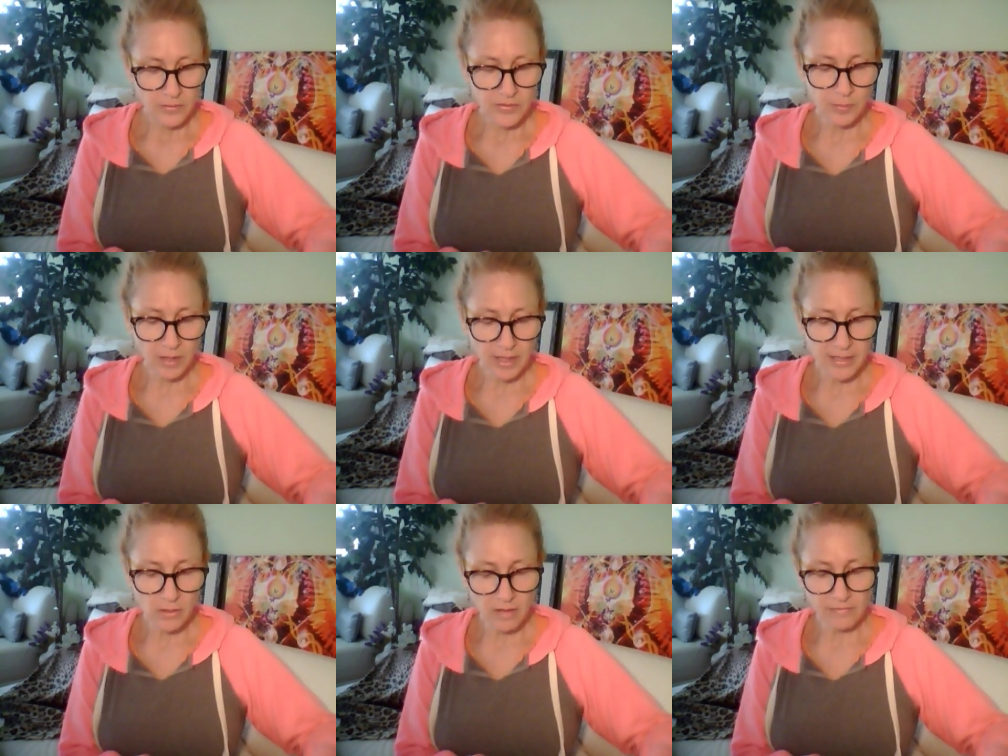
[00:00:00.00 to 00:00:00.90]

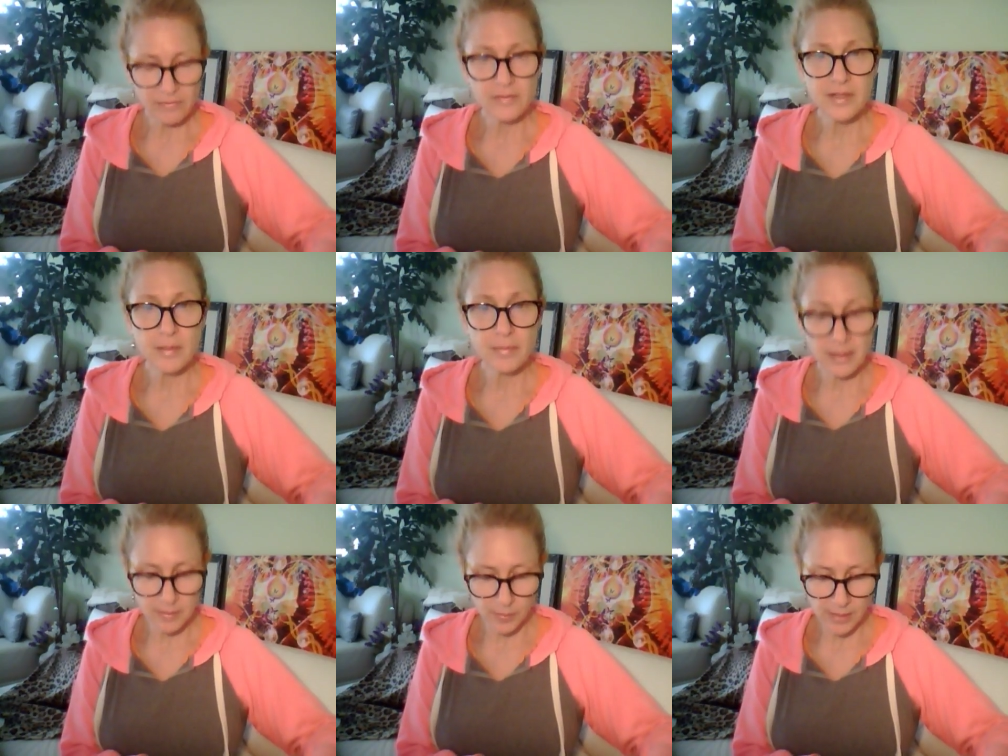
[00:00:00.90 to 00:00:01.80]
Surprise offer of
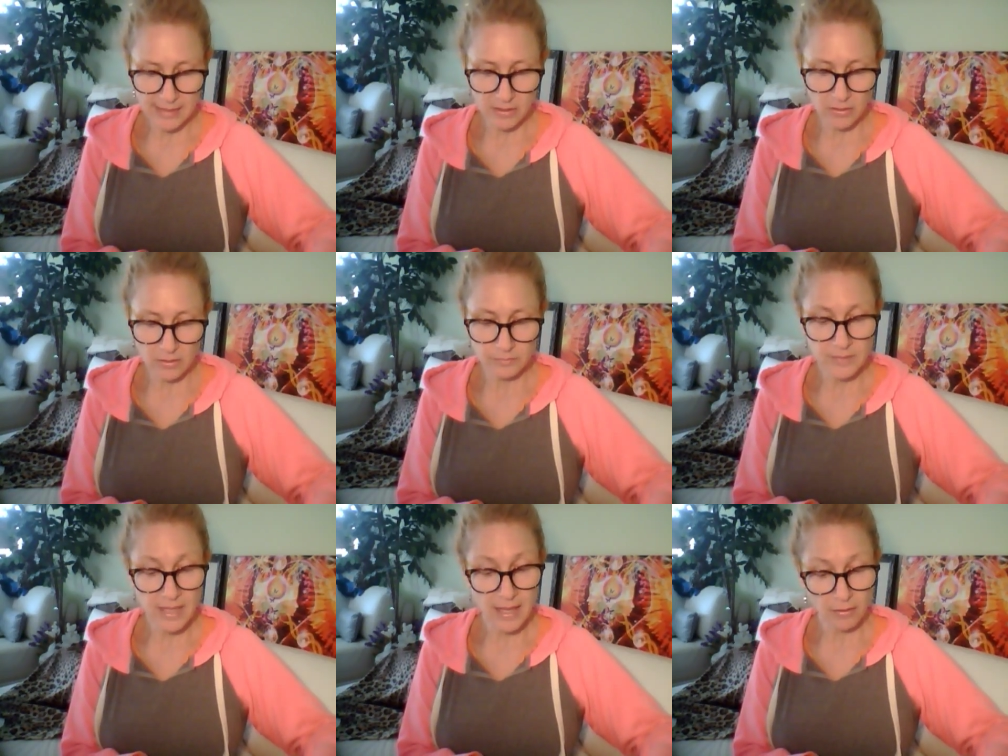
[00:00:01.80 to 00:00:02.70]
something that's practical,
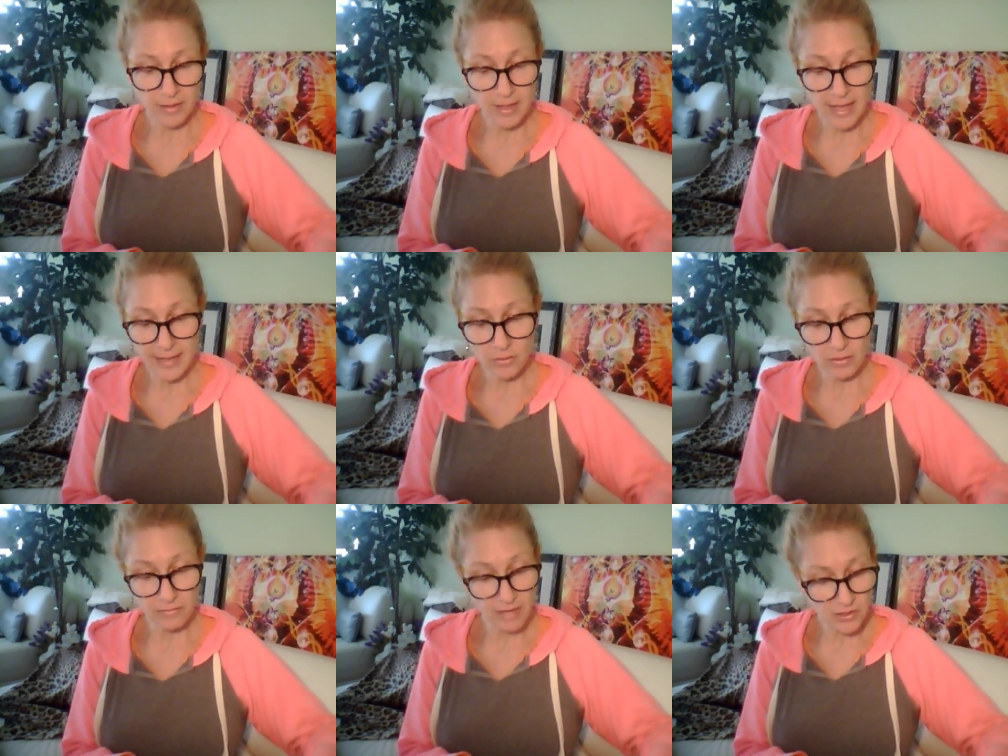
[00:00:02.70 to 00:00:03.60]
healthy, and
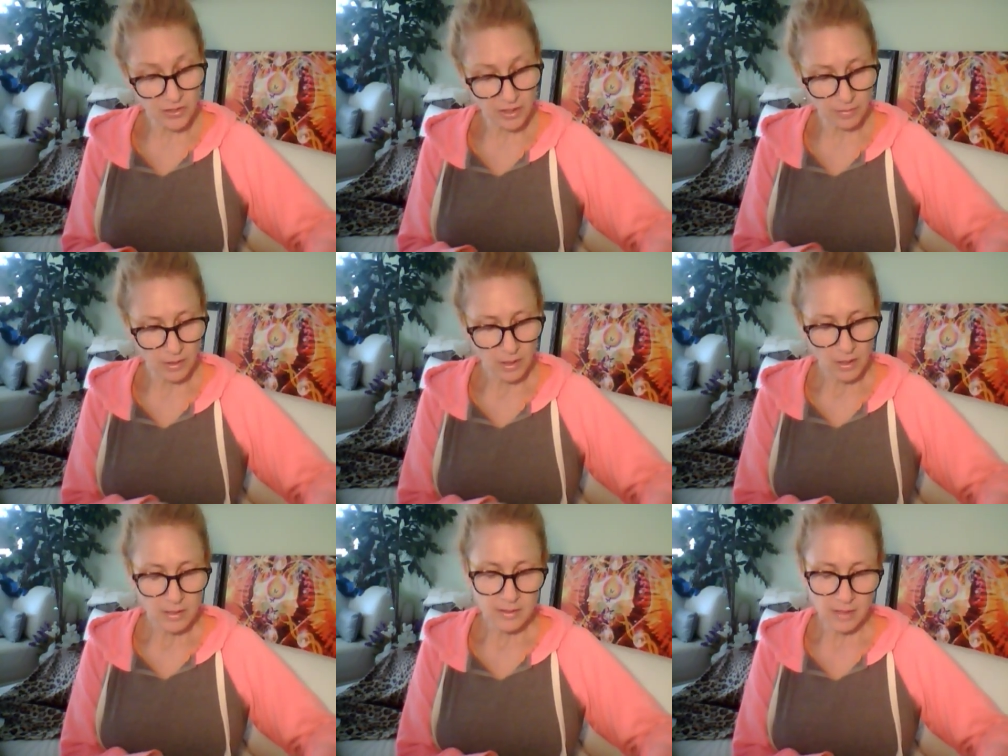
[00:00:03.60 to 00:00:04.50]
or friendship.
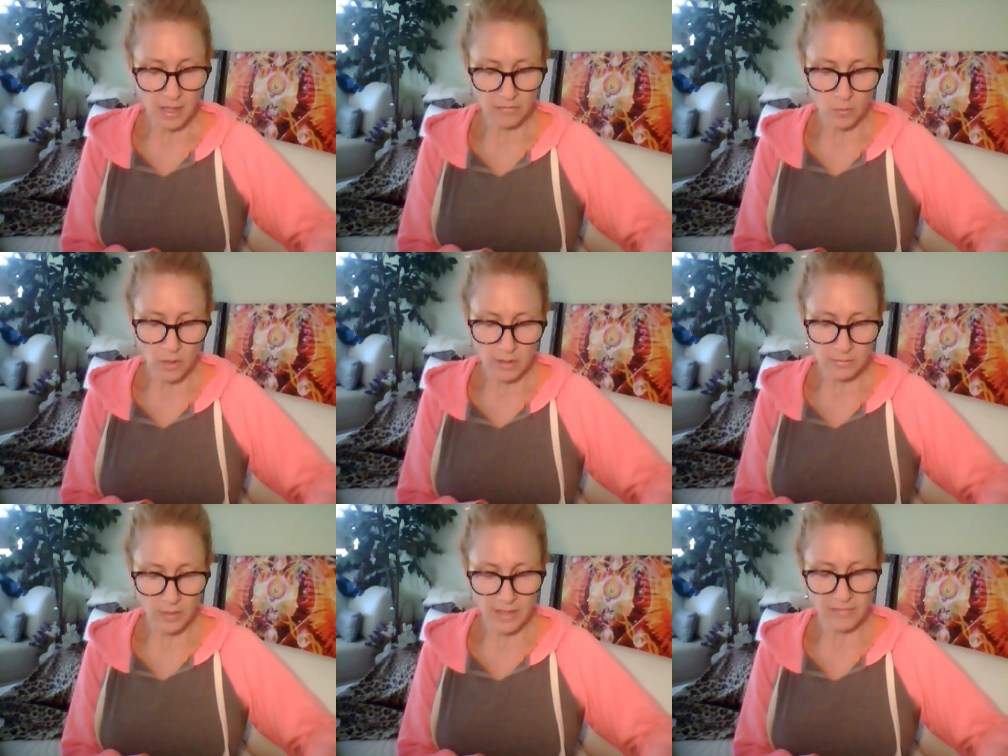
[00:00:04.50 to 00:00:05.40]
Sovereign
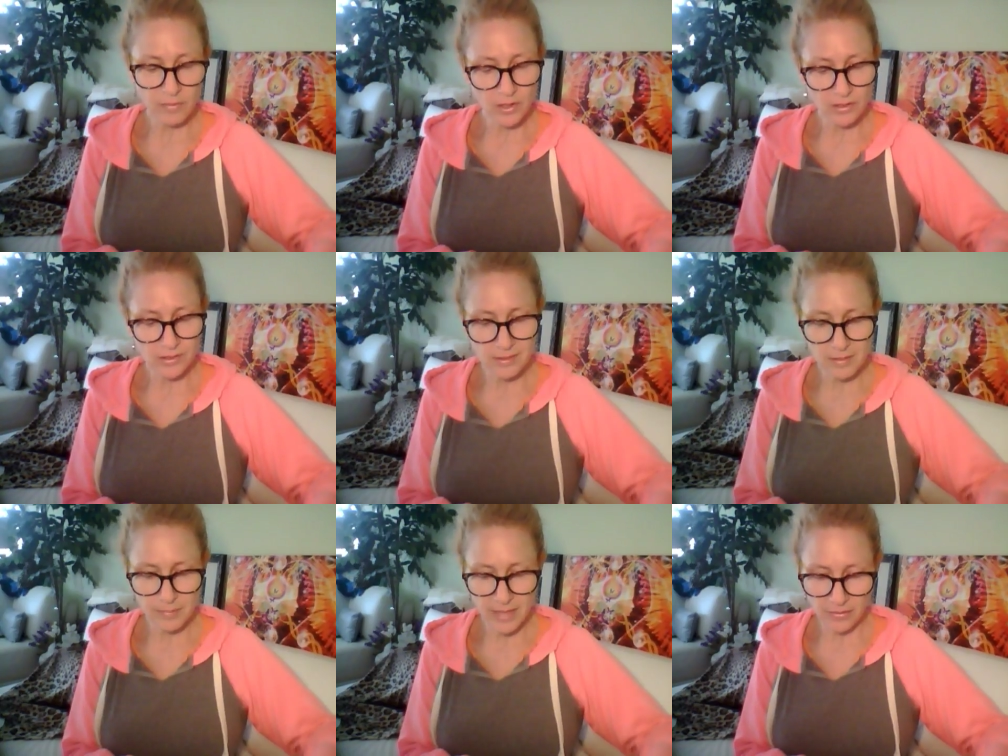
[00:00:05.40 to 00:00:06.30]
walks away from
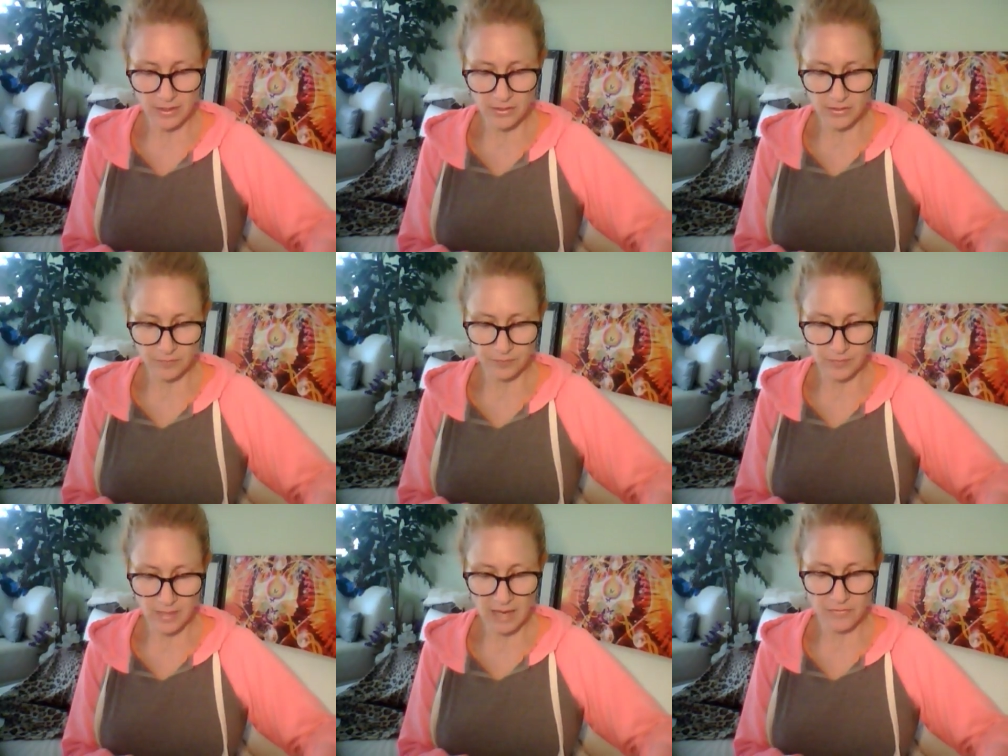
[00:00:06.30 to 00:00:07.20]
narcissist marriage
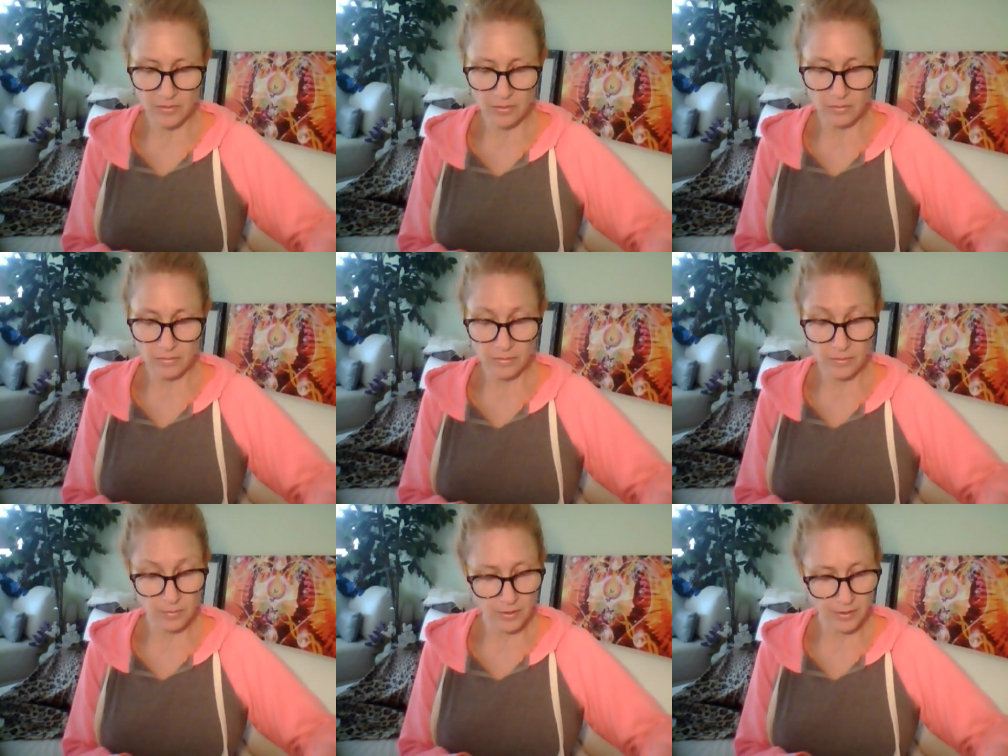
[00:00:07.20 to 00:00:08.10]
after
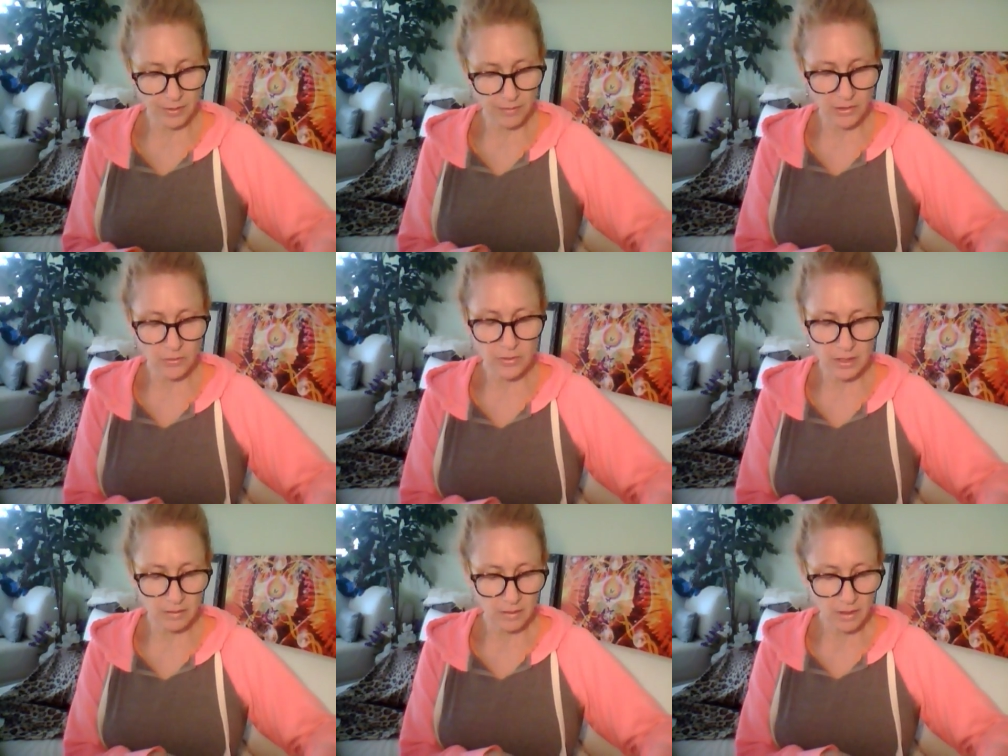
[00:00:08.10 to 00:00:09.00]
third-party
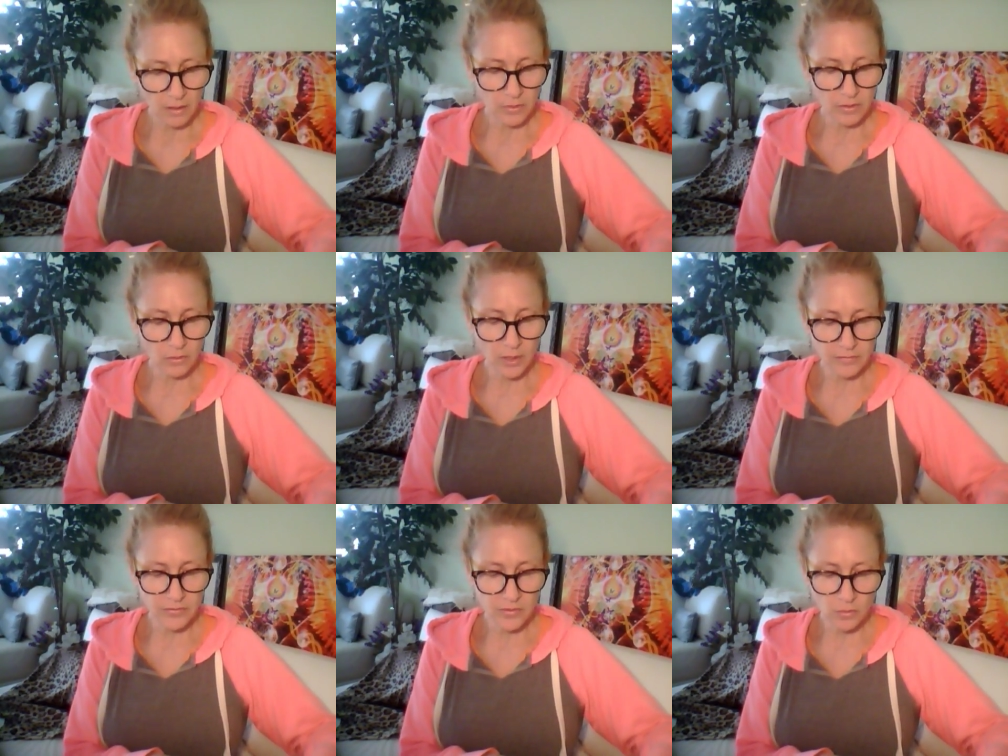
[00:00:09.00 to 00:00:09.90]
reunion, with
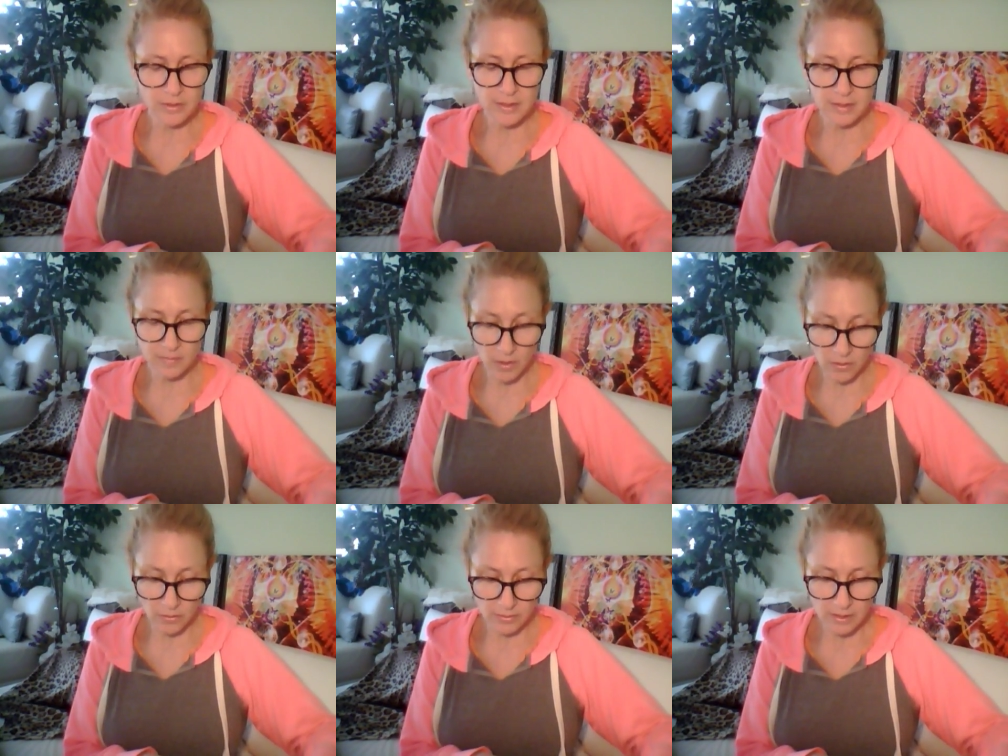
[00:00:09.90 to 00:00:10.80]
Queen of Swords
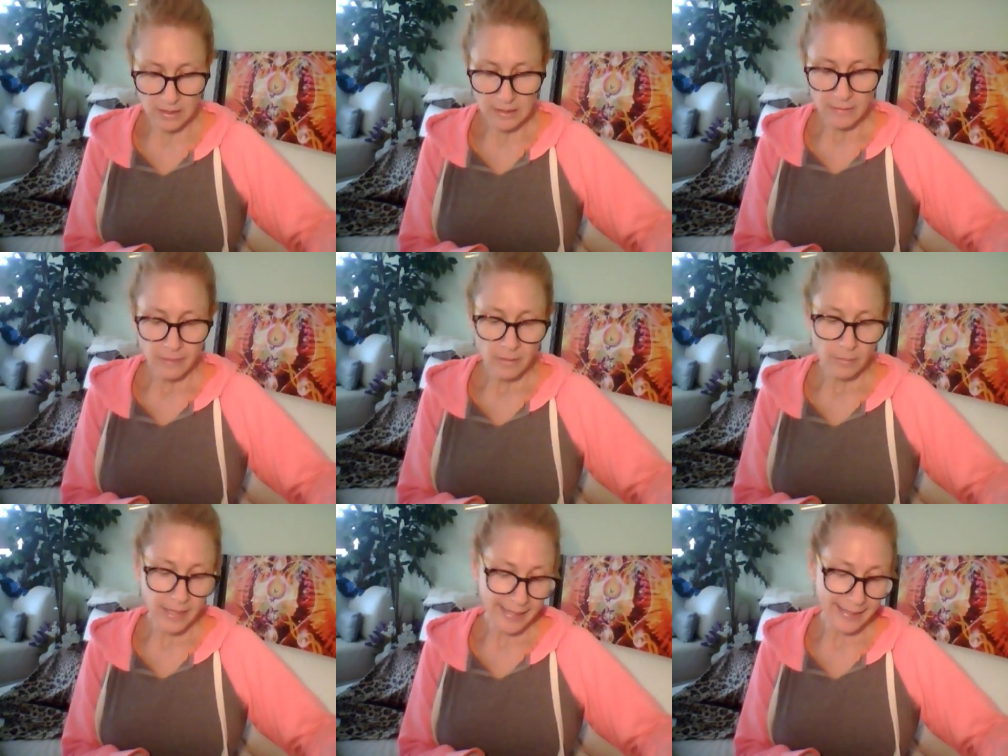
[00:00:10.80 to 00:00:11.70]
exposed,
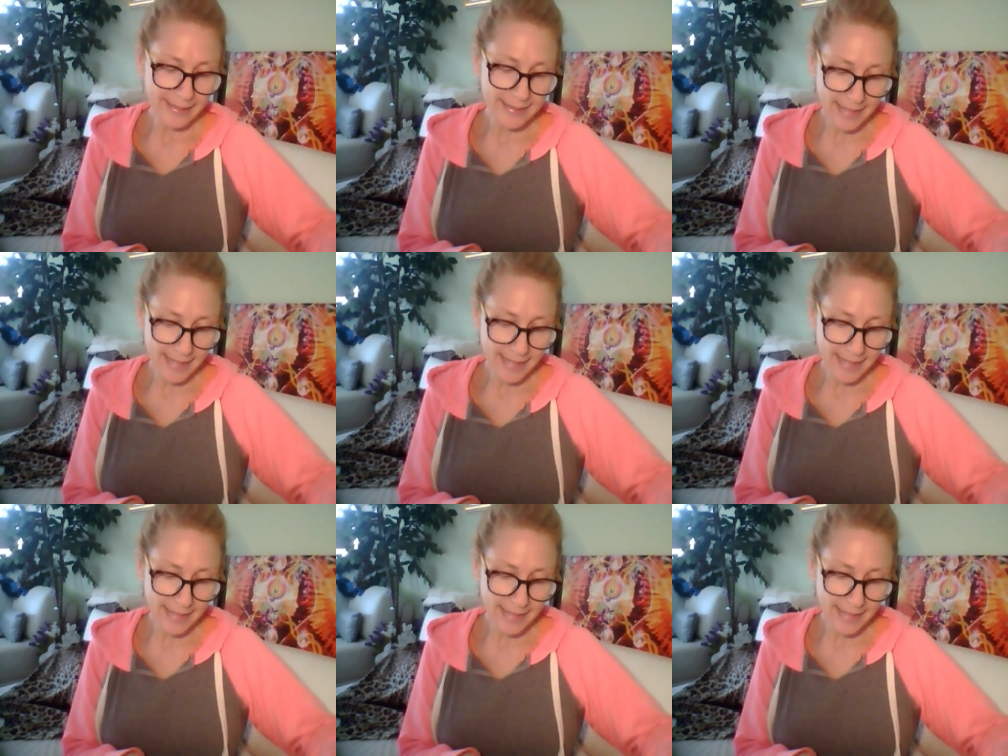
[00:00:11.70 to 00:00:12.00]
paying any